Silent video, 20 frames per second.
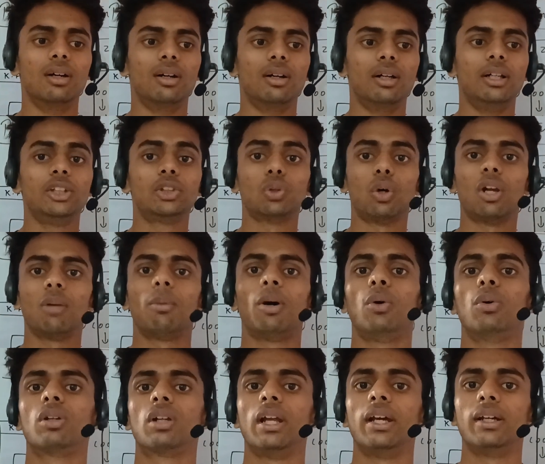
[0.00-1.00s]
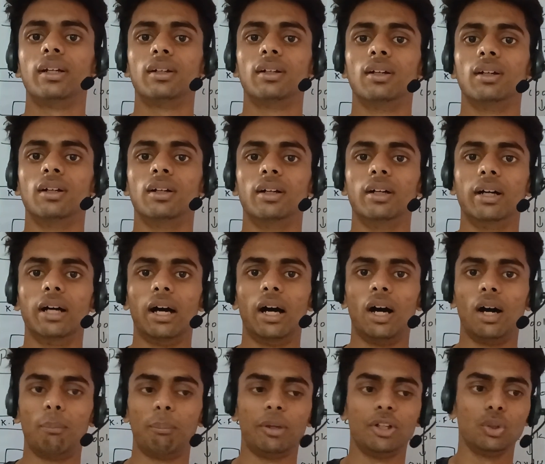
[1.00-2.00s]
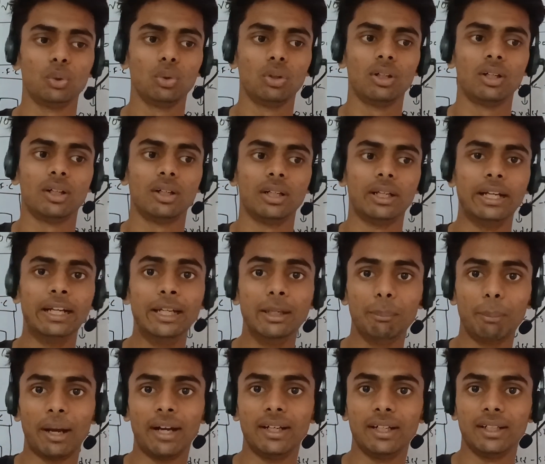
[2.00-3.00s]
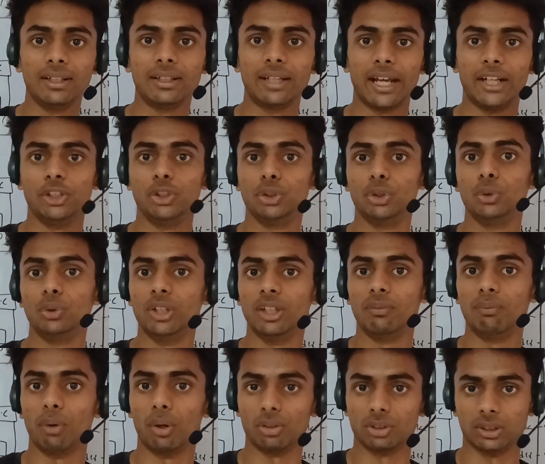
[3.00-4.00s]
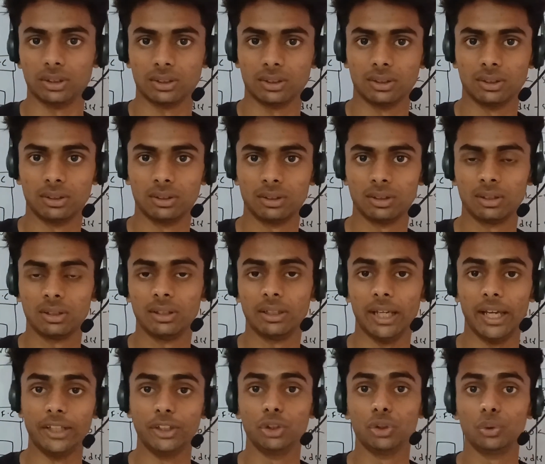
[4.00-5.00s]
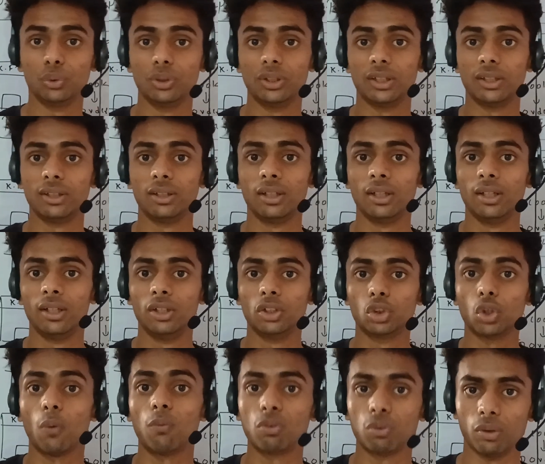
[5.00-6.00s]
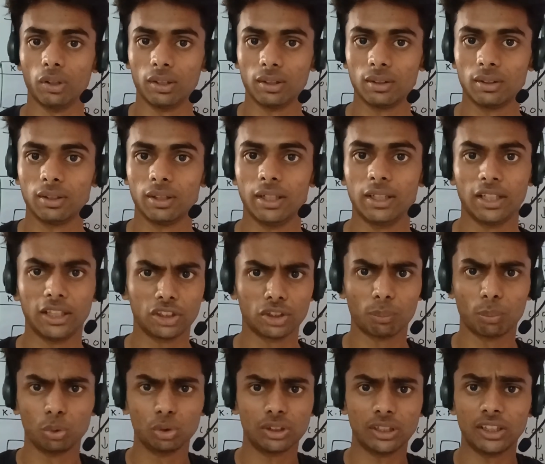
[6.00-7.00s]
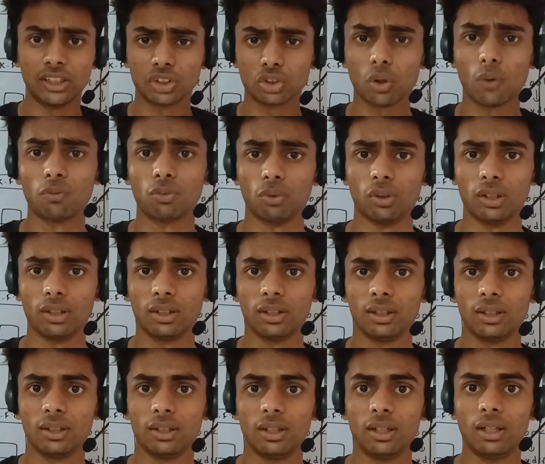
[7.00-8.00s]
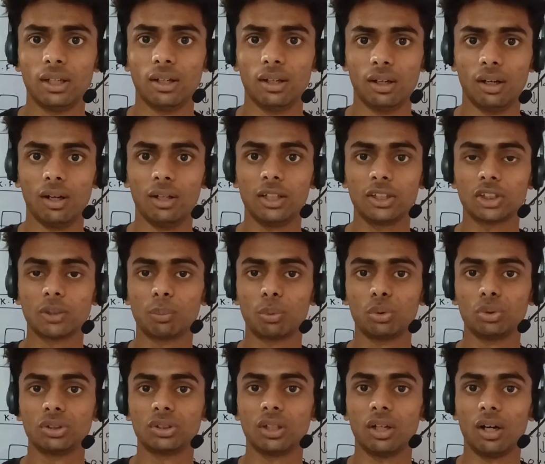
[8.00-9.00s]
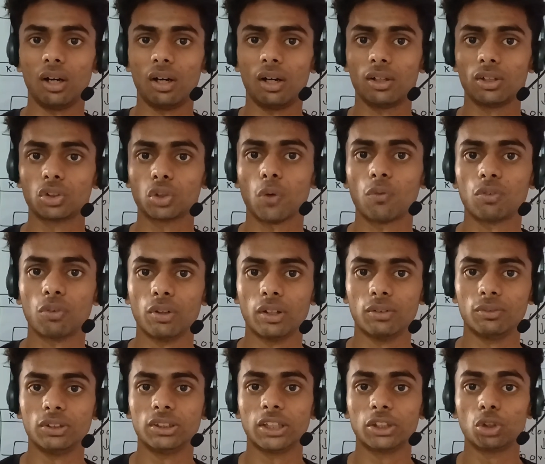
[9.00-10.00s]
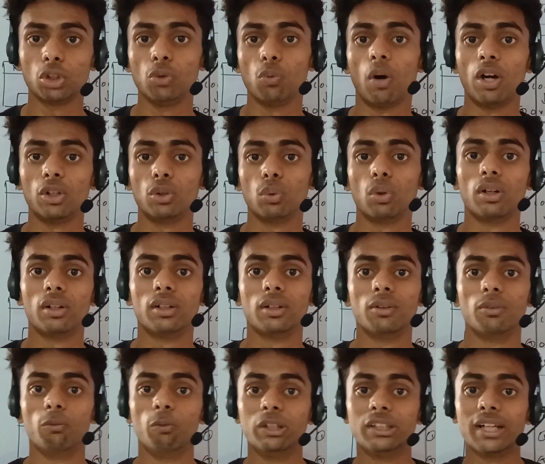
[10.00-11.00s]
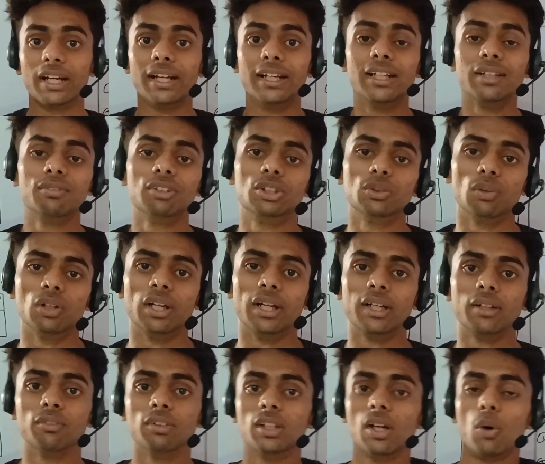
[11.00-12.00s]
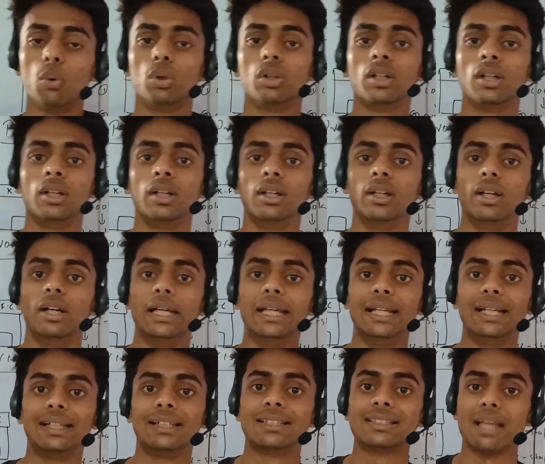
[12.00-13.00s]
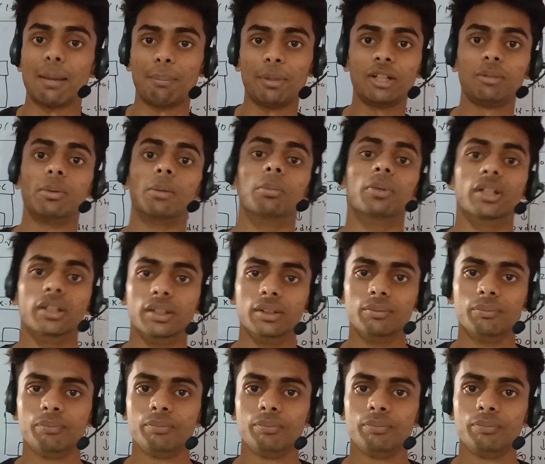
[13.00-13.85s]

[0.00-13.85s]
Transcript: it's all about like a particular independent executed process, executed software. Let's suppose it is software. Let's suppose software which actually want to run with an individual, like without a separate memory.